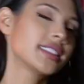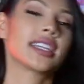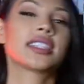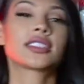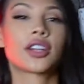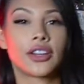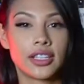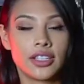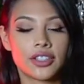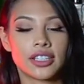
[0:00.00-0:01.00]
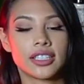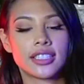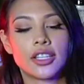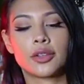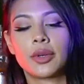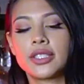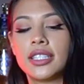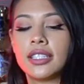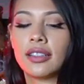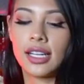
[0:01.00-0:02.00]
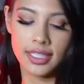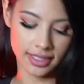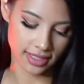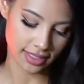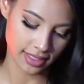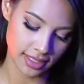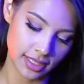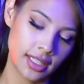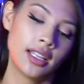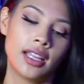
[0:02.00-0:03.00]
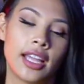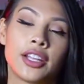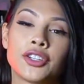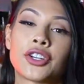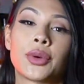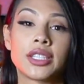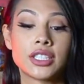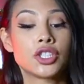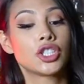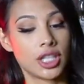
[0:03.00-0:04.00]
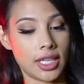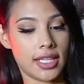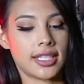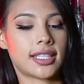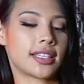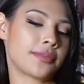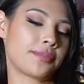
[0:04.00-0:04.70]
To get started, you're going to take your martini glass and you're going to chill it.